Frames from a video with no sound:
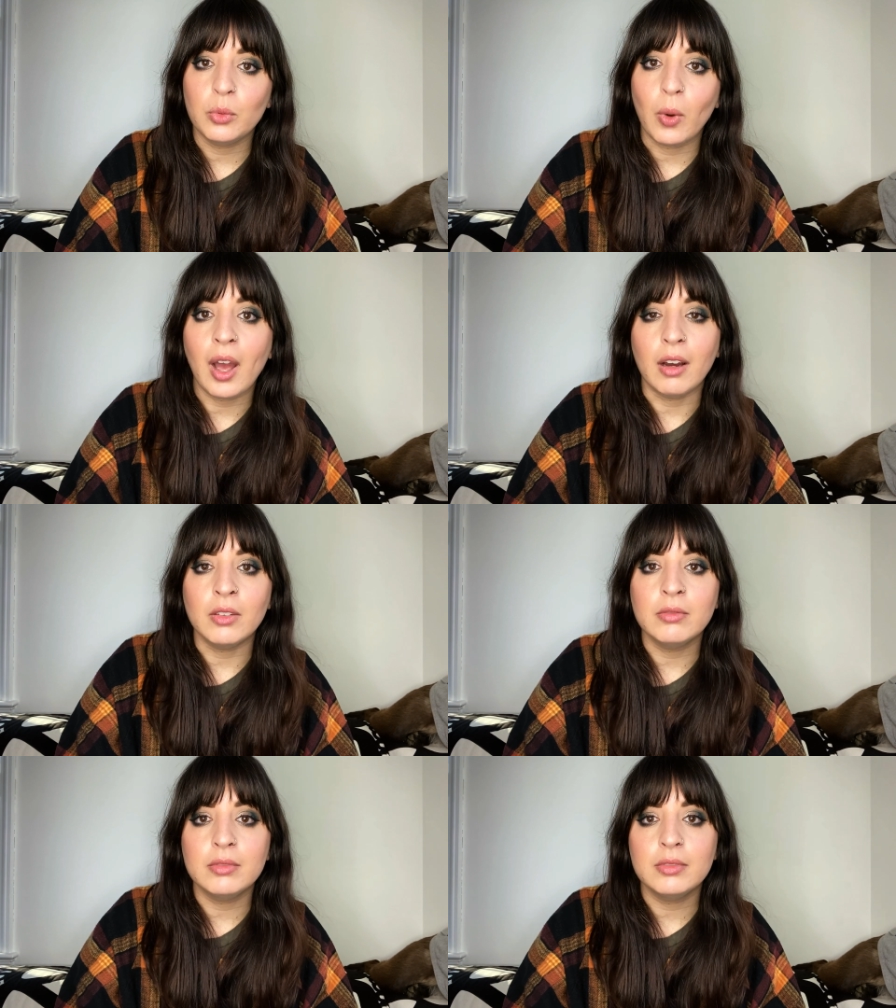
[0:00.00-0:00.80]
wow,
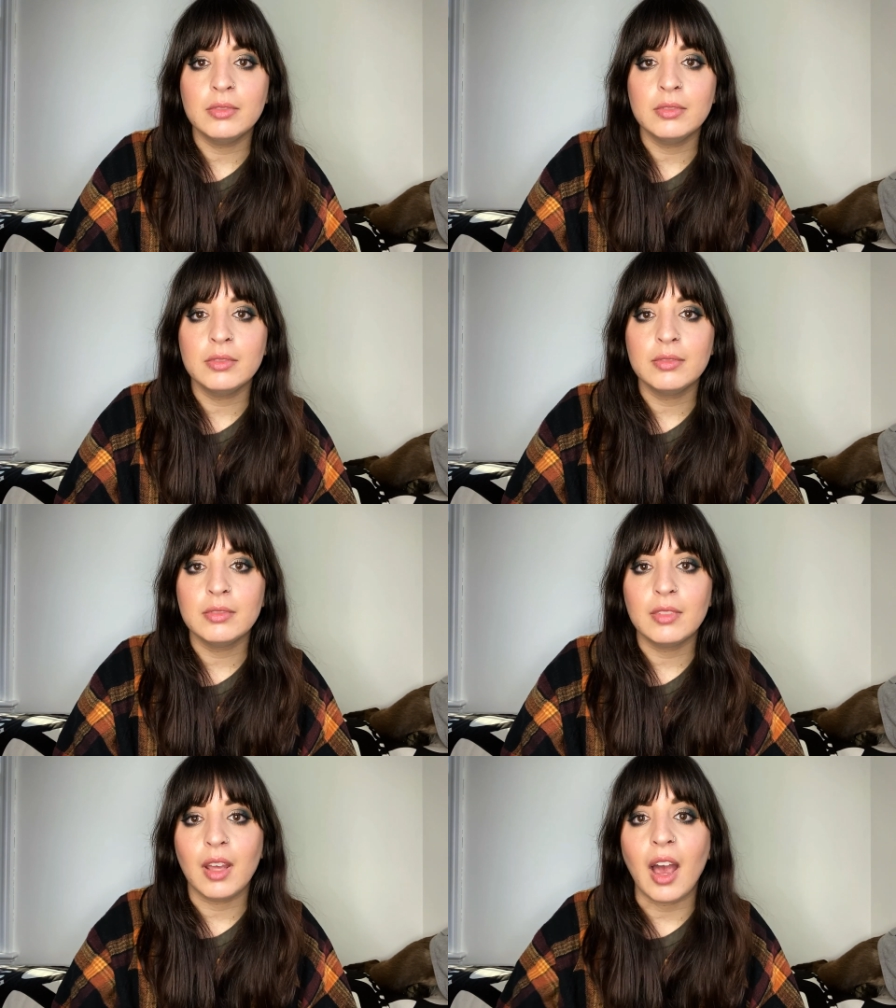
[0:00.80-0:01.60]

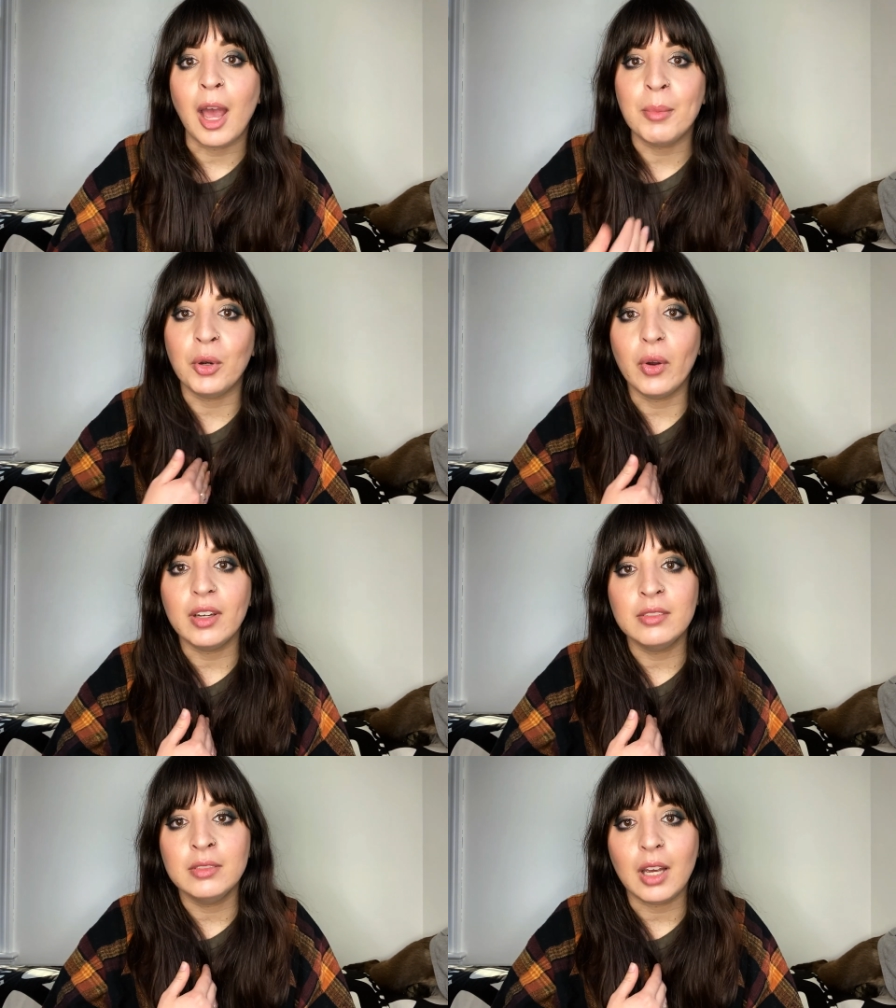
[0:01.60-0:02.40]
I'm
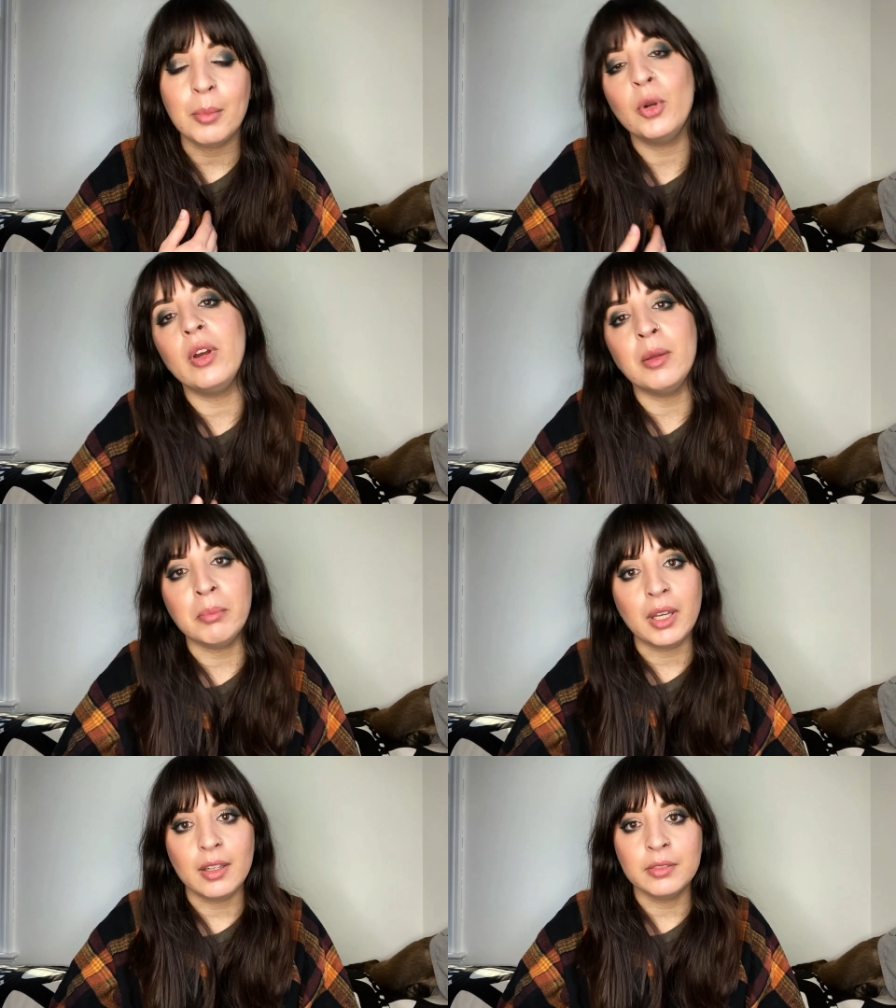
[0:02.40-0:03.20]
annoyed. I'm annoyed at
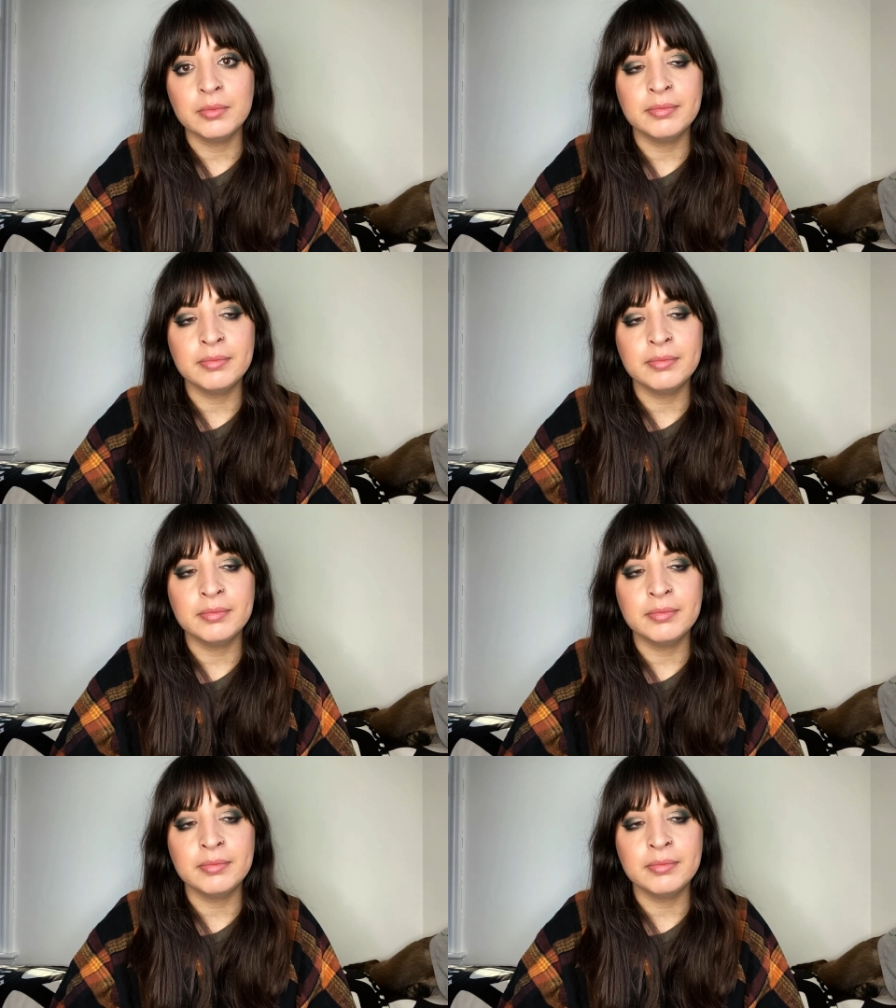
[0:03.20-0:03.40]
me.